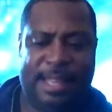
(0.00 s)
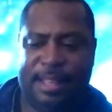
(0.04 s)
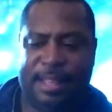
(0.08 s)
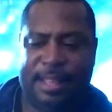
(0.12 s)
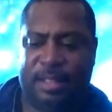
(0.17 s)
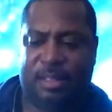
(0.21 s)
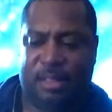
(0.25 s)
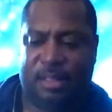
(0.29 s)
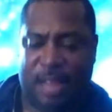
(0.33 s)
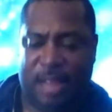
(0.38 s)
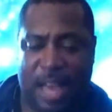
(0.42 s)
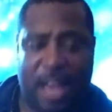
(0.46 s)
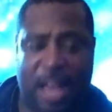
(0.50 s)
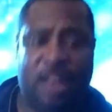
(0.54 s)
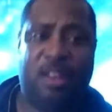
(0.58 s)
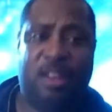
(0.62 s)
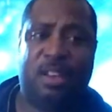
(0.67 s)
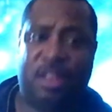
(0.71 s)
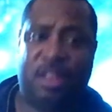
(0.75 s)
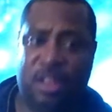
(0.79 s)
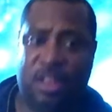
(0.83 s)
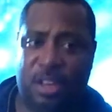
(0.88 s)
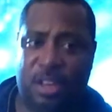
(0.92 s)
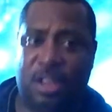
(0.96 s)
it's not
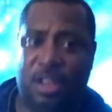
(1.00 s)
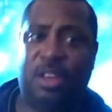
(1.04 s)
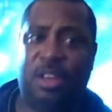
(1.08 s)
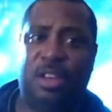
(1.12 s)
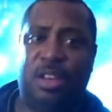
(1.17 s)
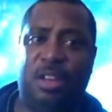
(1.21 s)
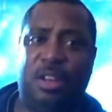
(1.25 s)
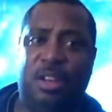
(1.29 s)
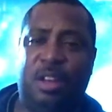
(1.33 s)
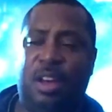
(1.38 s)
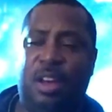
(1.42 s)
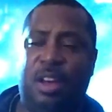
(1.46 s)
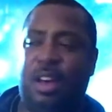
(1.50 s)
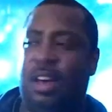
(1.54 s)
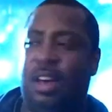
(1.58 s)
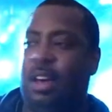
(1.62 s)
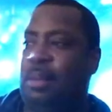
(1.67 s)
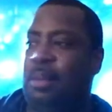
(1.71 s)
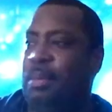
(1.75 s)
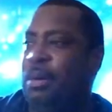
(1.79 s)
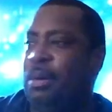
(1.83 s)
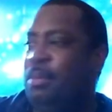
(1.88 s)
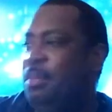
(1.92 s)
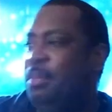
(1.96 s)
looking good.
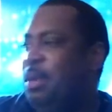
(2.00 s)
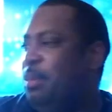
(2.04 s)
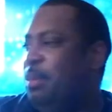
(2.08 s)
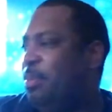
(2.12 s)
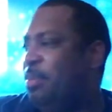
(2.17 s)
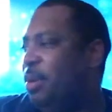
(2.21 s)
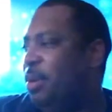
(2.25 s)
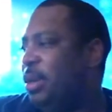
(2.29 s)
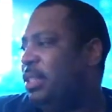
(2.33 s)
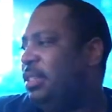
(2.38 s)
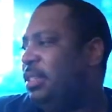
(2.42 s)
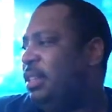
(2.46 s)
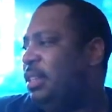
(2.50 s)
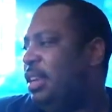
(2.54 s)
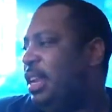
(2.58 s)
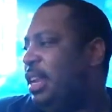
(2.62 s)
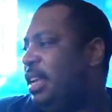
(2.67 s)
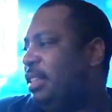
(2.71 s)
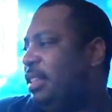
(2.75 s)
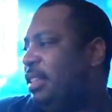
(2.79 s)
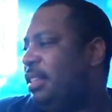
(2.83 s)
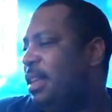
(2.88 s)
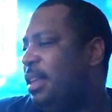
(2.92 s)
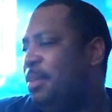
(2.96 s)
Uh, but me personally,
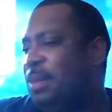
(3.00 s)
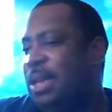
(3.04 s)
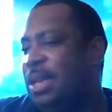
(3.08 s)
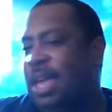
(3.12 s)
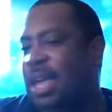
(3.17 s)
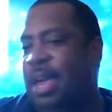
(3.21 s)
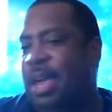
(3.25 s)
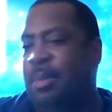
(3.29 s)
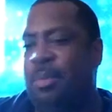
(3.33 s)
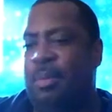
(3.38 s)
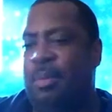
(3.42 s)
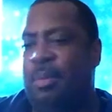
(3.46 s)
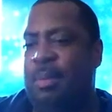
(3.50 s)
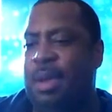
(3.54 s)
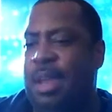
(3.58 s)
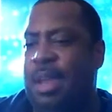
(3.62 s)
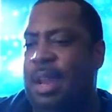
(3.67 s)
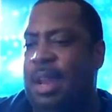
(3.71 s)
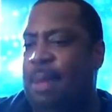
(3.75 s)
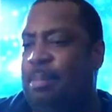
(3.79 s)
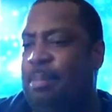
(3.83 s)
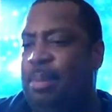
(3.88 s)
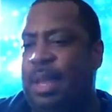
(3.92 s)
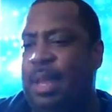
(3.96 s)
like I said, I'm a gamer,
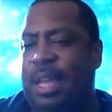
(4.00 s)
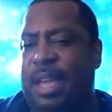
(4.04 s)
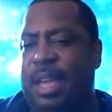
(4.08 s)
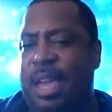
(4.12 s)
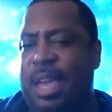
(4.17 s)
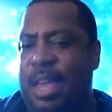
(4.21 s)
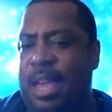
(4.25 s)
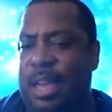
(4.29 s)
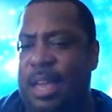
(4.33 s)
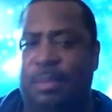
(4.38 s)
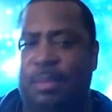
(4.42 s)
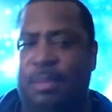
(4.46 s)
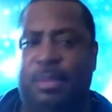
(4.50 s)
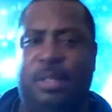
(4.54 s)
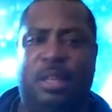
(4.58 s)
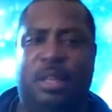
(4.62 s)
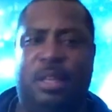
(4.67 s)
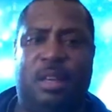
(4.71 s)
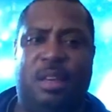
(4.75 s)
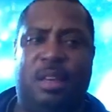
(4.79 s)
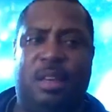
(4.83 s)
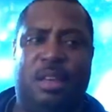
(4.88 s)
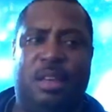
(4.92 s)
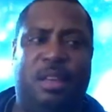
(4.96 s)
man. I play games.
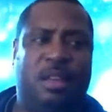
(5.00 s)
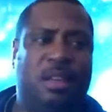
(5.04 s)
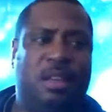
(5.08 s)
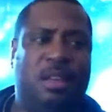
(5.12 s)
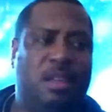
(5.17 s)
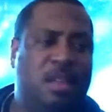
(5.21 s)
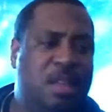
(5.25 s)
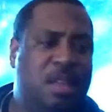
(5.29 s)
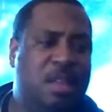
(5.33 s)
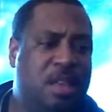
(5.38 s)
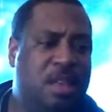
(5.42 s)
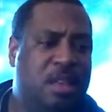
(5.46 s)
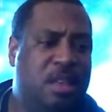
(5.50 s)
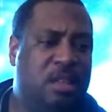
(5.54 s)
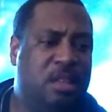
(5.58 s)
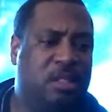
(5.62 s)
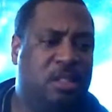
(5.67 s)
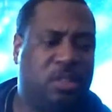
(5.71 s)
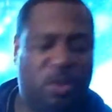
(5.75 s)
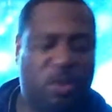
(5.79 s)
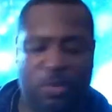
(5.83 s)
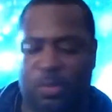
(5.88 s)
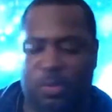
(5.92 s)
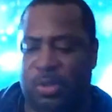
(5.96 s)
Uh,
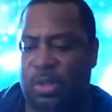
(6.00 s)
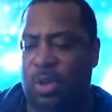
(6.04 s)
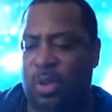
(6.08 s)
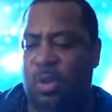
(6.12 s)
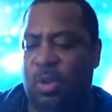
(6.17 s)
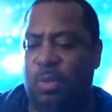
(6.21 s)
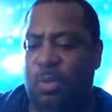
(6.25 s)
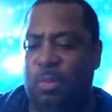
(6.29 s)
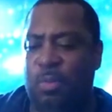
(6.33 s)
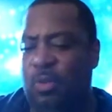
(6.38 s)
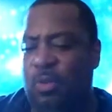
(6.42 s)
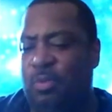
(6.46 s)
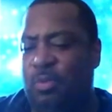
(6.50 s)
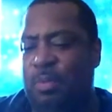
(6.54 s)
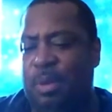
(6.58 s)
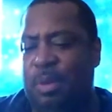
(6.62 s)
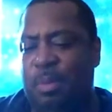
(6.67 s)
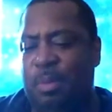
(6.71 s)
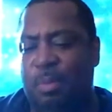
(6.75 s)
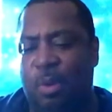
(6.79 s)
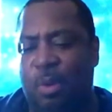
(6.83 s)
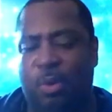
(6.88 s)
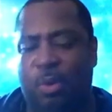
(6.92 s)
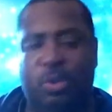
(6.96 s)
exclusives don't move me.
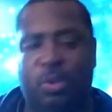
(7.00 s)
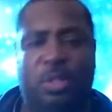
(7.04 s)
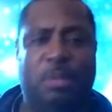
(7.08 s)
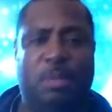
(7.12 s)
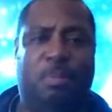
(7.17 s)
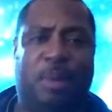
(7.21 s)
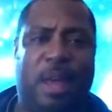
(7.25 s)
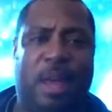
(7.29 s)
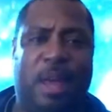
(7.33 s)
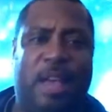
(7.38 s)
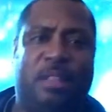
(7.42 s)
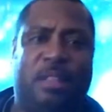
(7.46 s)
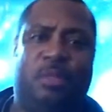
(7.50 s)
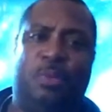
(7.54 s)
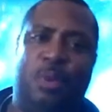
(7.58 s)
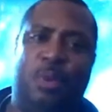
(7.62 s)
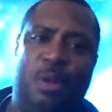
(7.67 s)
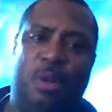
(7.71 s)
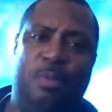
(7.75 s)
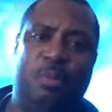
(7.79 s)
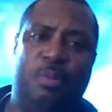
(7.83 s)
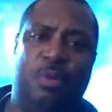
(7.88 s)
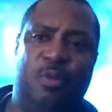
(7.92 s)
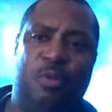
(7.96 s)
Multiplats
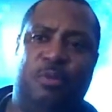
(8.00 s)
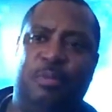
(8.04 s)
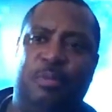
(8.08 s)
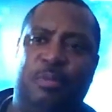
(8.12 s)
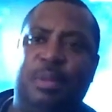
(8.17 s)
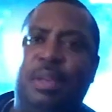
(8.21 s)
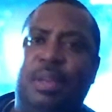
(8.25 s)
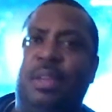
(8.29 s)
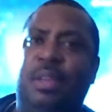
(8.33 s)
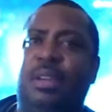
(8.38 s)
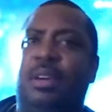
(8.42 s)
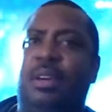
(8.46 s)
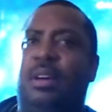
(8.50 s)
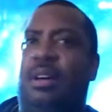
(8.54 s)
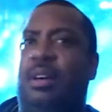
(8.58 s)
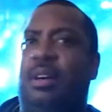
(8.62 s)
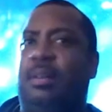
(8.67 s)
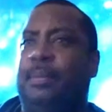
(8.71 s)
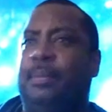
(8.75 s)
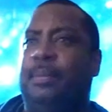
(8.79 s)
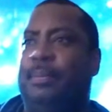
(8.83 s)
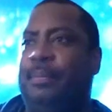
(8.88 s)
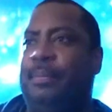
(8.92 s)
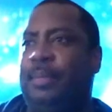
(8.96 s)
what move me.
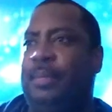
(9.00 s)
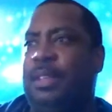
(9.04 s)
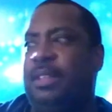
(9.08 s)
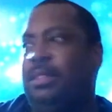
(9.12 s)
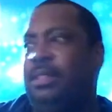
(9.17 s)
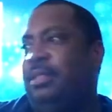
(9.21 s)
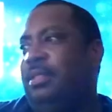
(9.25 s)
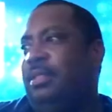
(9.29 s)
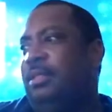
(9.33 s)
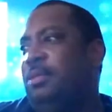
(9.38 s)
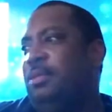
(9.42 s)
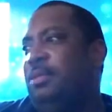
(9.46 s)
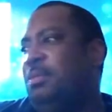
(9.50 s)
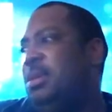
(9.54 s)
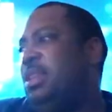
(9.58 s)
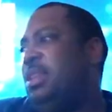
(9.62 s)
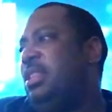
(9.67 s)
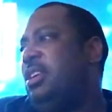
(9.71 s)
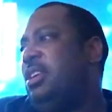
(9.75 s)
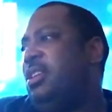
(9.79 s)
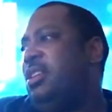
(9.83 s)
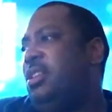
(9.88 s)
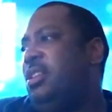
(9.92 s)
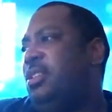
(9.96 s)
Um, to, to me,
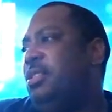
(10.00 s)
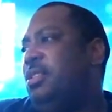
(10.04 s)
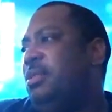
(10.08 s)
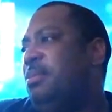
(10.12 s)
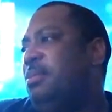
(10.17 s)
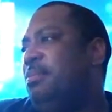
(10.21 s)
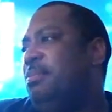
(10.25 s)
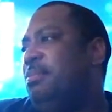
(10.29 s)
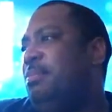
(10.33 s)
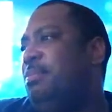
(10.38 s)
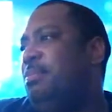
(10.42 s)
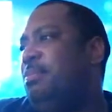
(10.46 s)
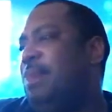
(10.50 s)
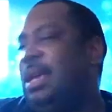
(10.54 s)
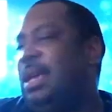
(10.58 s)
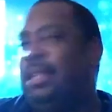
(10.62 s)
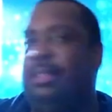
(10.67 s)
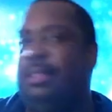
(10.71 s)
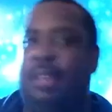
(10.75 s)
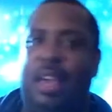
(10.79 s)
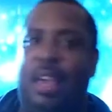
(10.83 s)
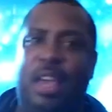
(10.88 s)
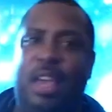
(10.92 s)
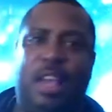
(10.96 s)
they're the
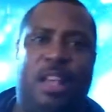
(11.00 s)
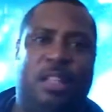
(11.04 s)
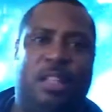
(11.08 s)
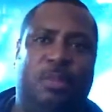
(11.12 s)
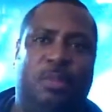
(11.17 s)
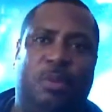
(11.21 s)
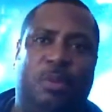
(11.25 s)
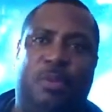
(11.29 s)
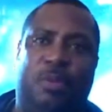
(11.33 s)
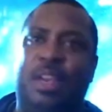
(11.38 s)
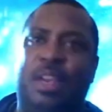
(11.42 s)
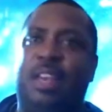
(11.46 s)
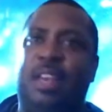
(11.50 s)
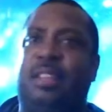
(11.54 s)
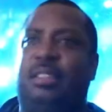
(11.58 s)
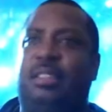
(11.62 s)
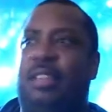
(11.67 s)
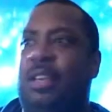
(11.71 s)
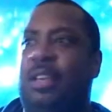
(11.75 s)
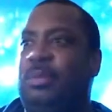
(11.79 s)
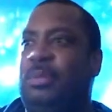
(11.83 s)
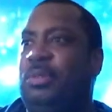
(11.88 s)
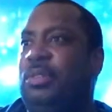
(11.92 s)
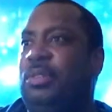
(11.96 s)
best games, with the
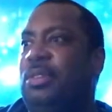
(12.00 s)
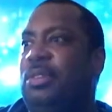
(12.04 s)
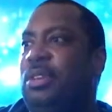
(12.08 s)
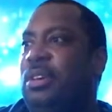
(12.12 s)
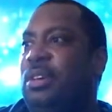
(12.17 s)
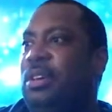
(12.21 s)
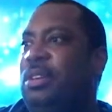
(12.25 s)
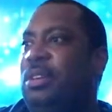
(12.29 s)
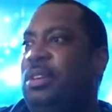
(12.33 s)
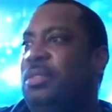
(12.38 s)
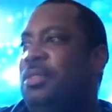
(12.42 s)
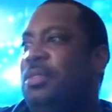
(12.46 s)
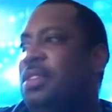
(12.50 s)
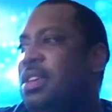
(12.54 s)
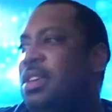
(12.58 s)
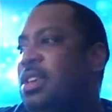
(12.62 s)
exception of